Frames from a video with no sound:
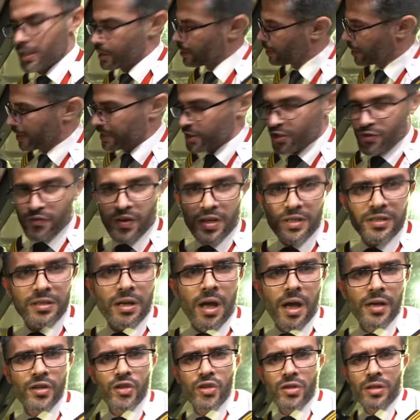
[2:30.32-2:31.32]
English? Uh, it's very
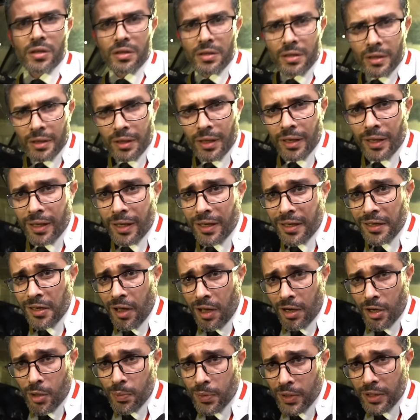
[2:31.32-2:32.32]
nice in, uh, in
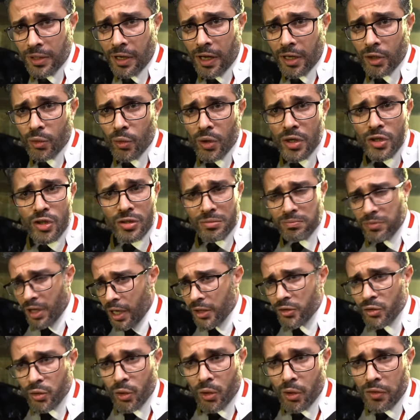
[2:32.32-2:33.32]
Arabic language. I uh
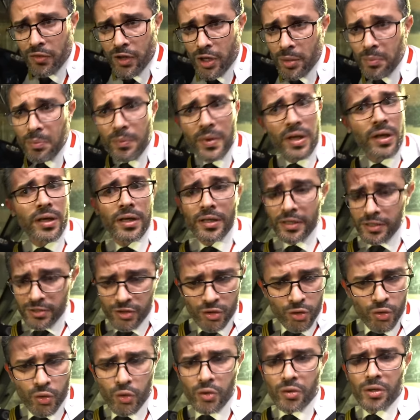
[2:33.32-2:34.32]
-huh. told them uh, it's
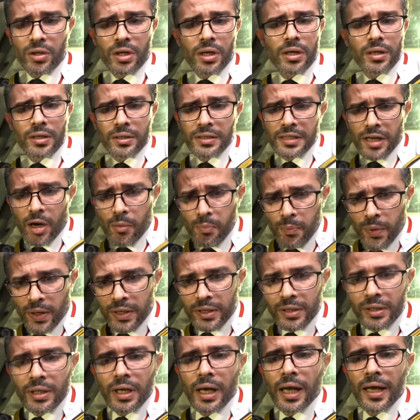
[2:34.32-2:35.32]
your uh,
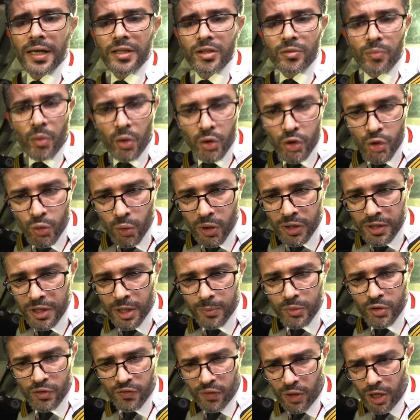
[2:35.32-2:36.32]
company and most welcome
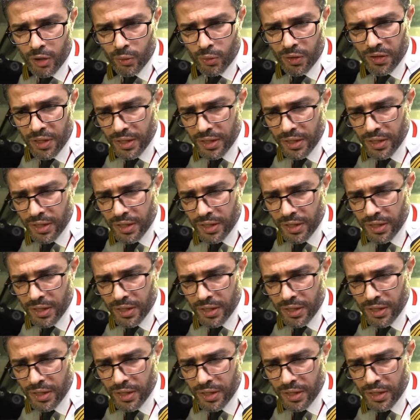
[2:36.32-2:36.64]
to fly with